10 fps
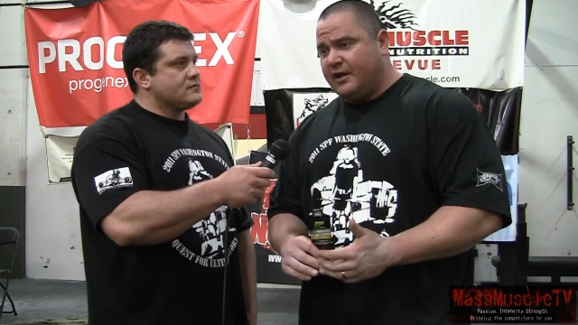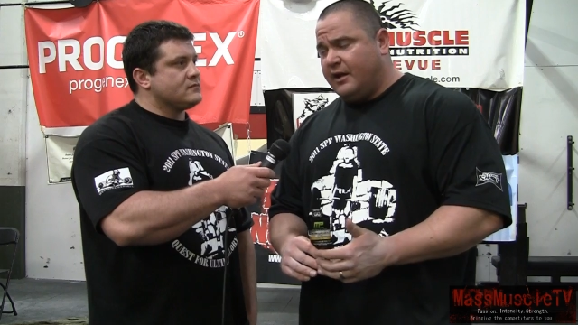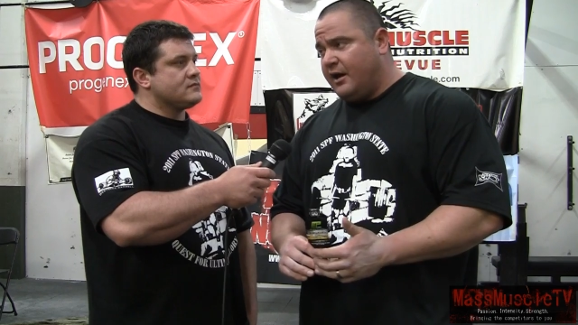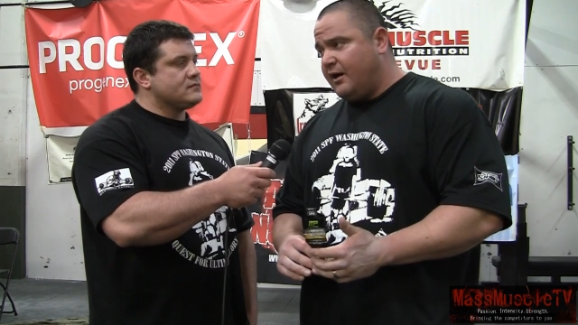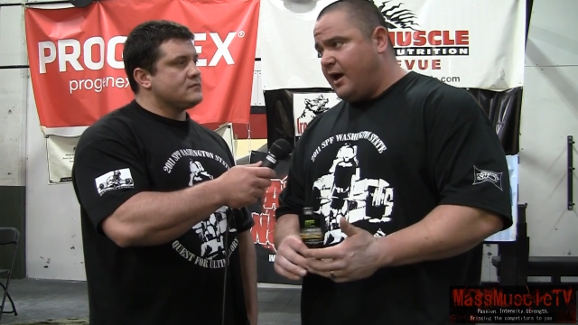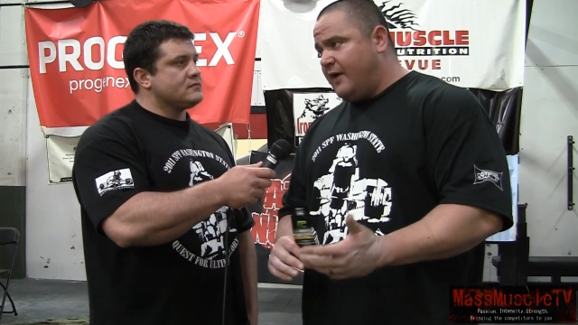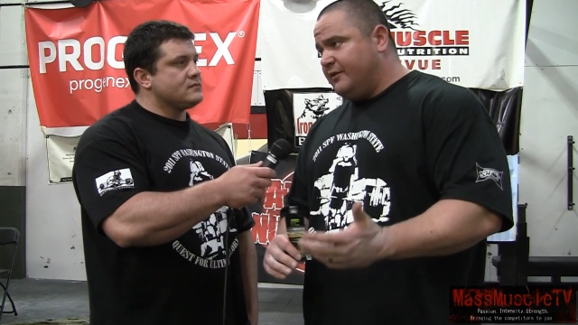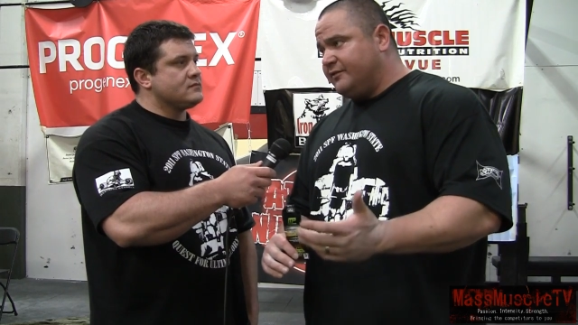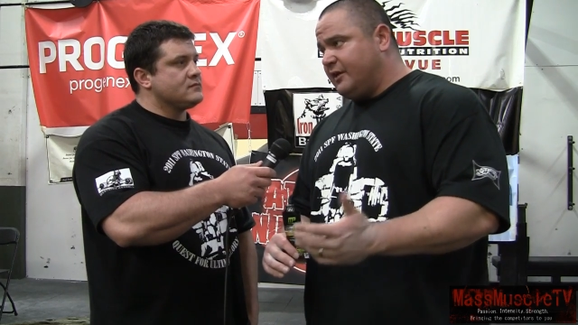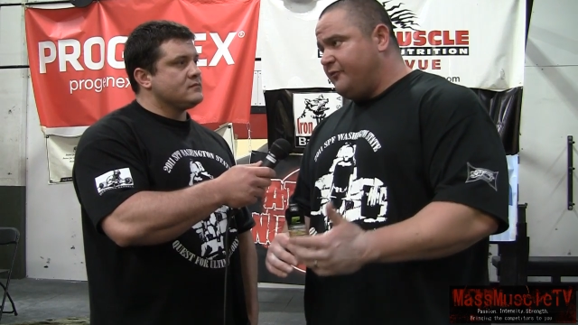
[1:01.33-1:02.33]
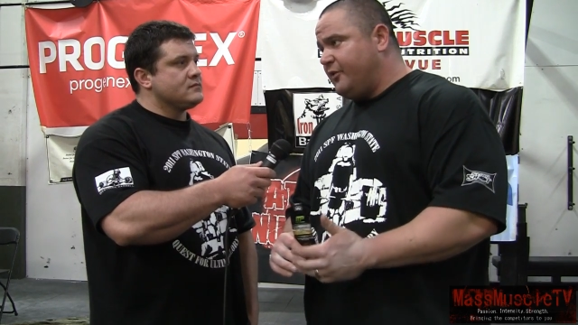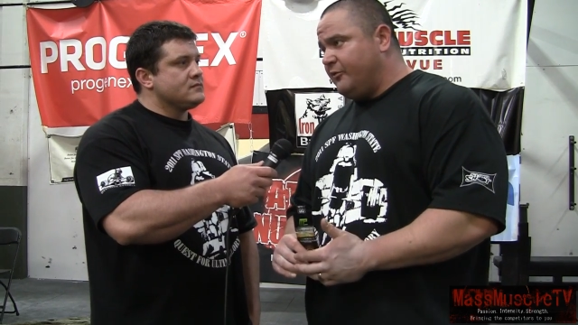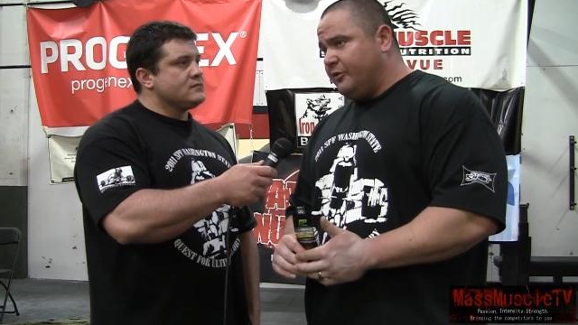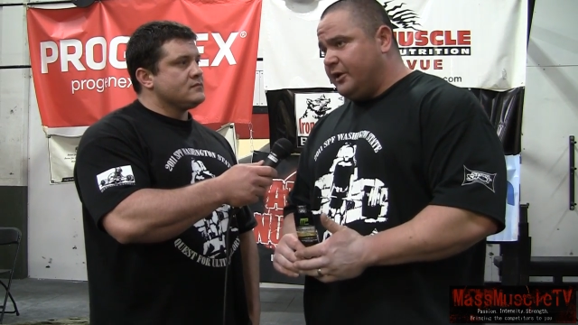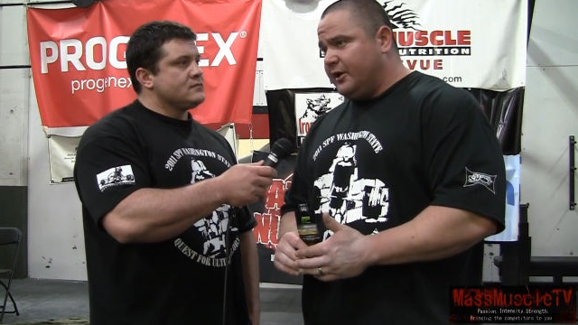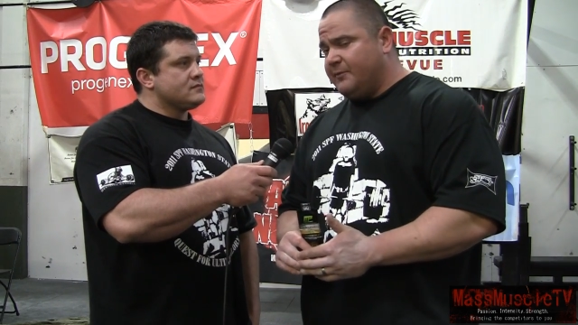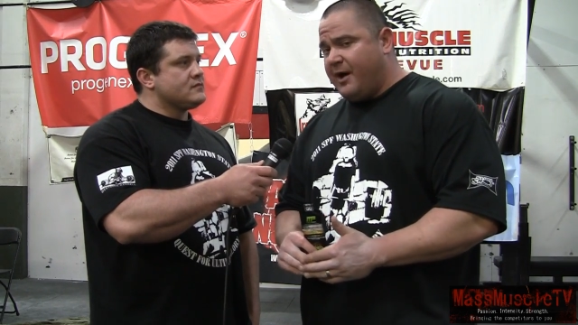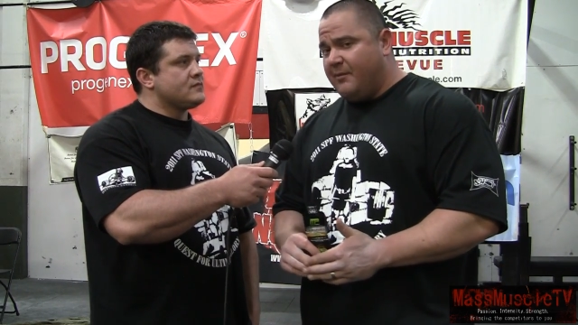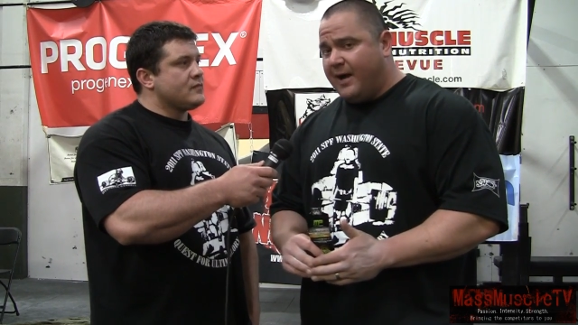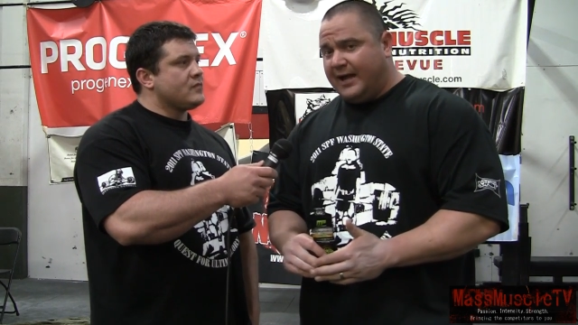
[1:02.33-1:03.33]
Speaker 1: And obviously I felt really good
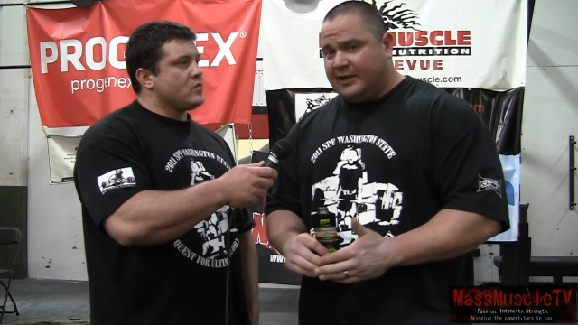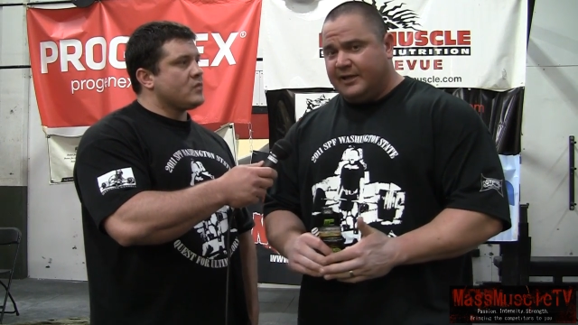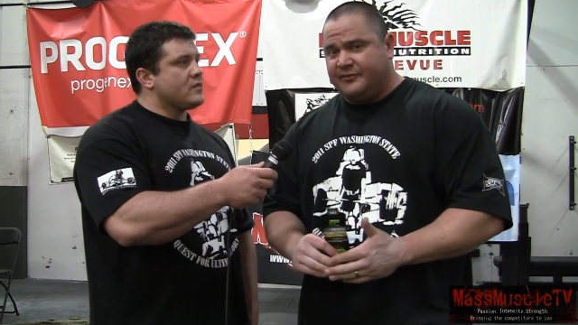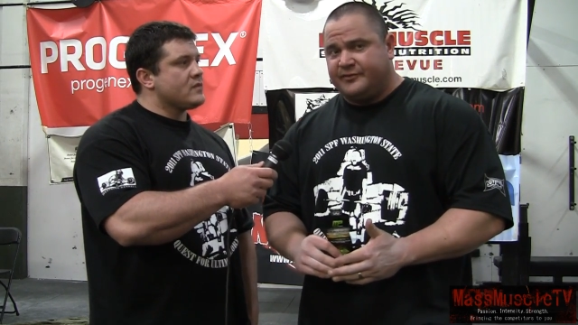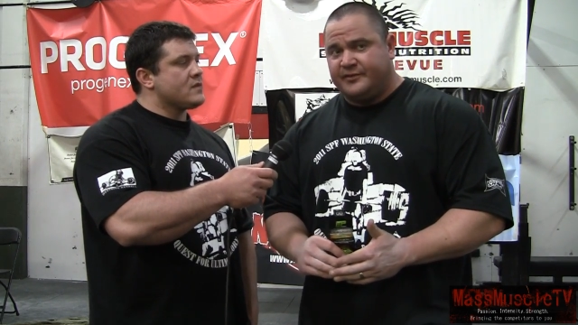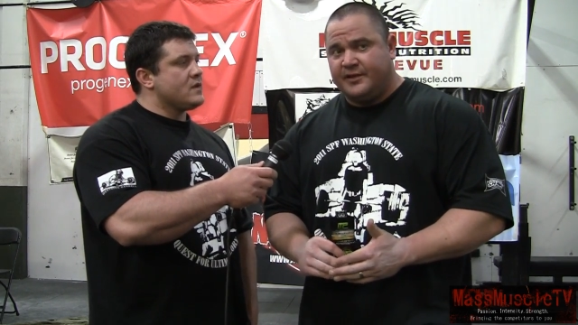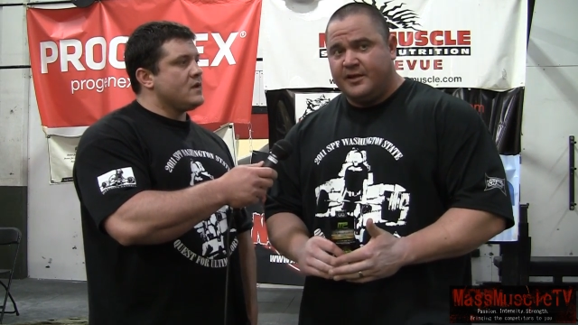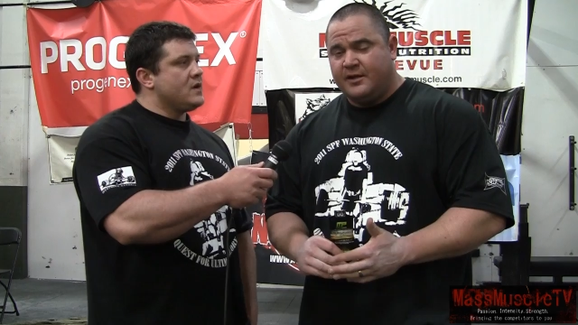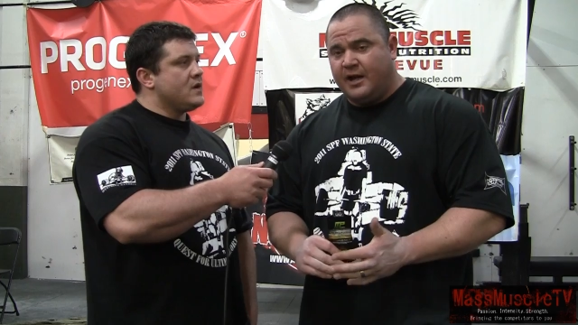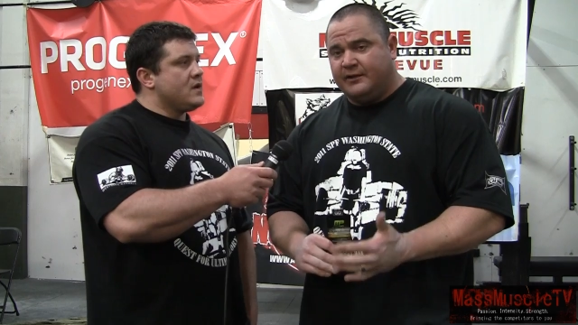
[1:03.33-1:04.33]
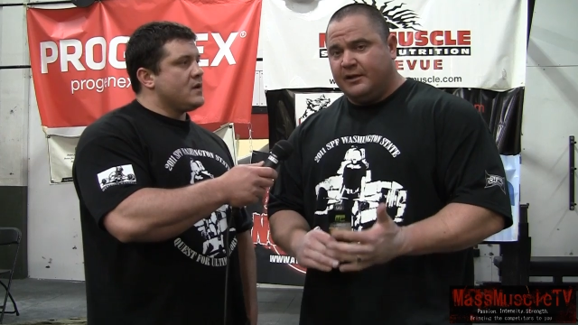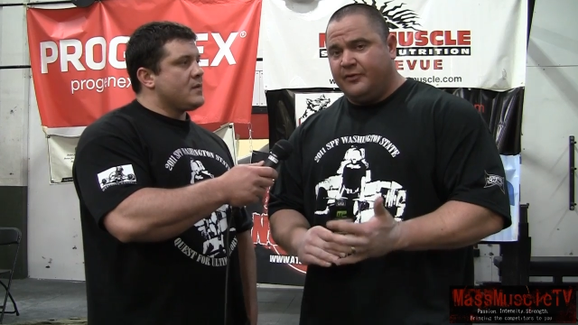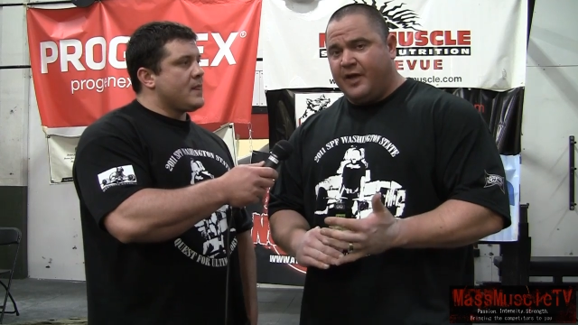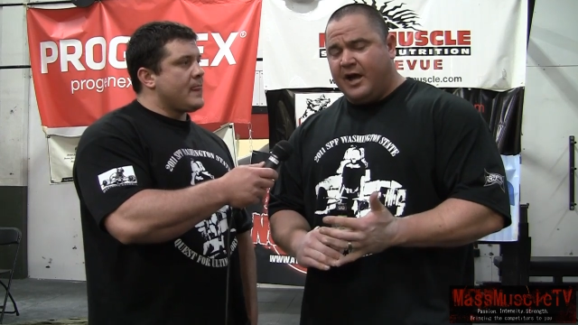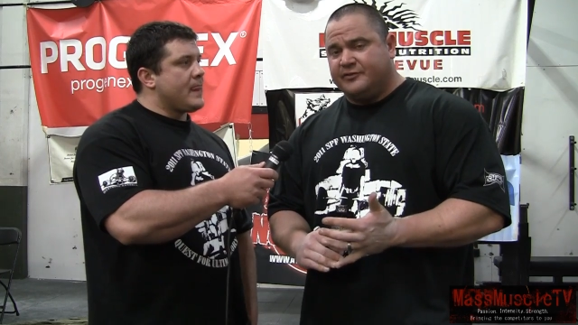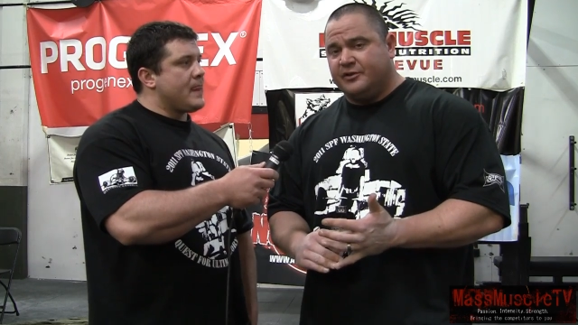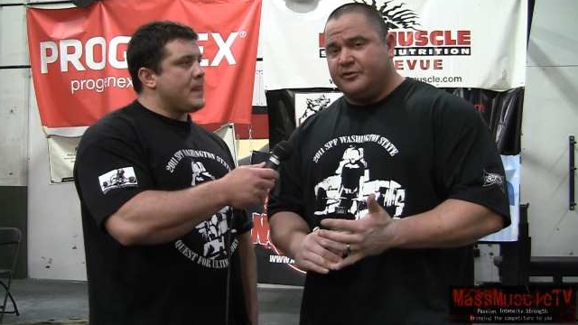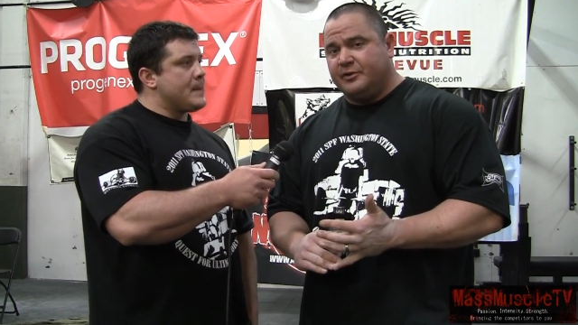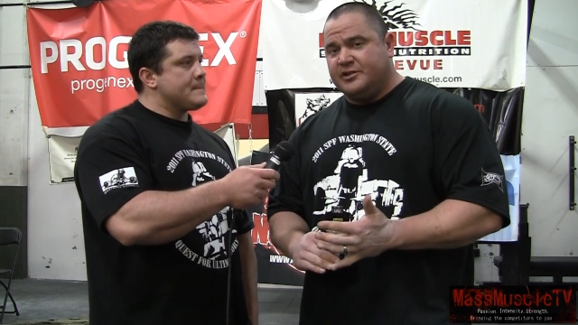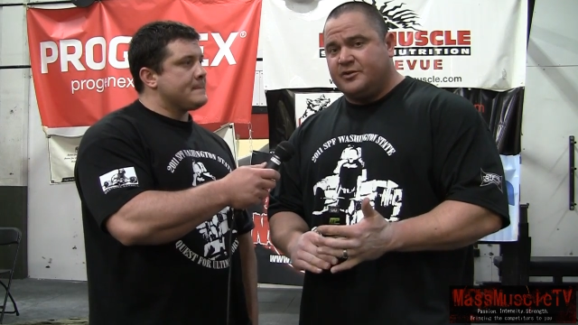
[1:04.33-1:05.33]
about my lifts. I did a
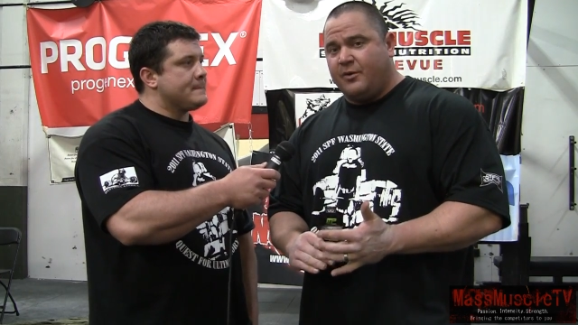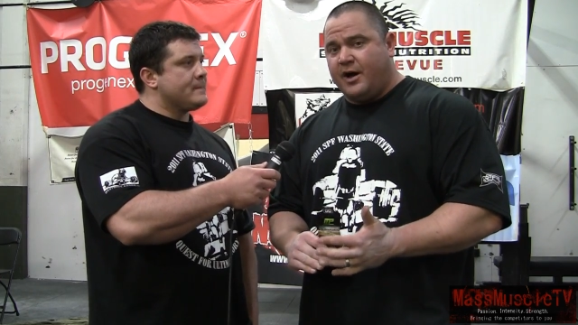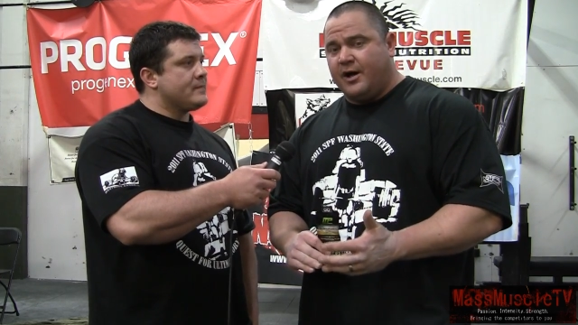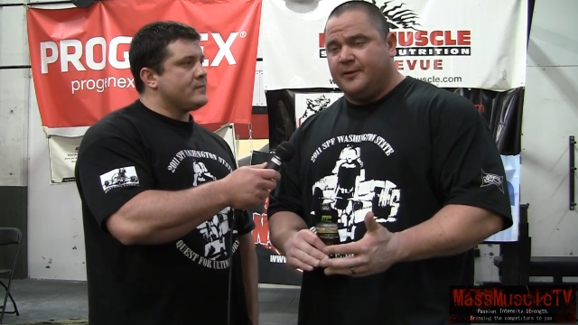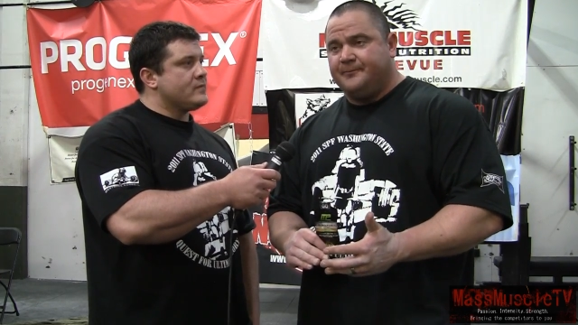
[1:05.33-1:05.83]
1,003 squat.